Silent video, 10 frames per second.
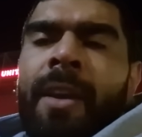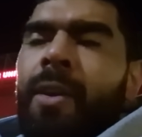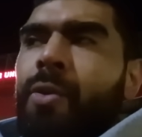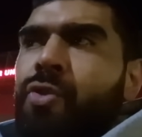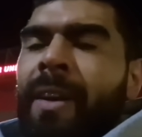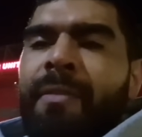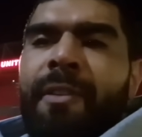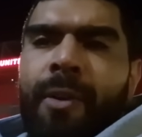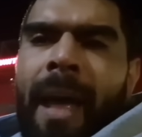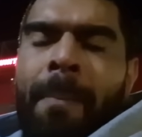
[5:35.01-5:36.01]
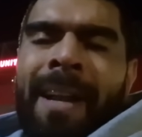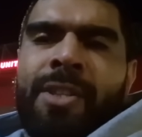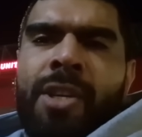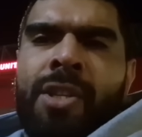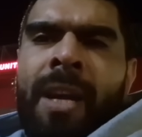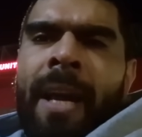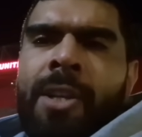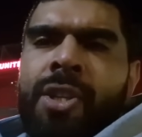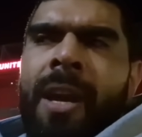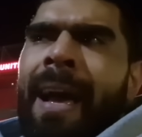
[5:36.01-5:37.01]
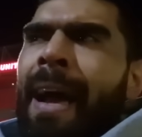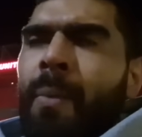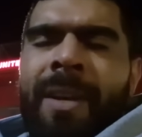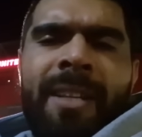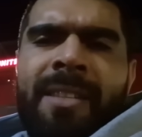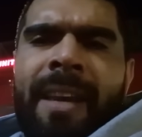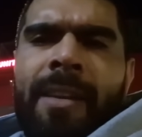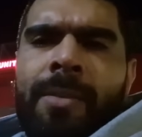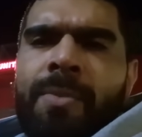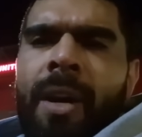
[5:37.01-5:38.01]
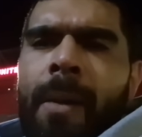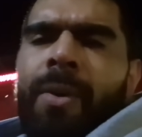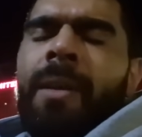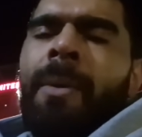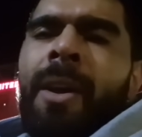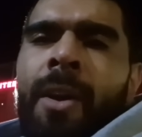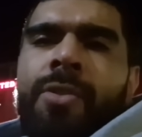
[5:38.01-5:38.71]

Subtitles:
you know, trying to fill that Manchester United shirt out. We need to take some time with him.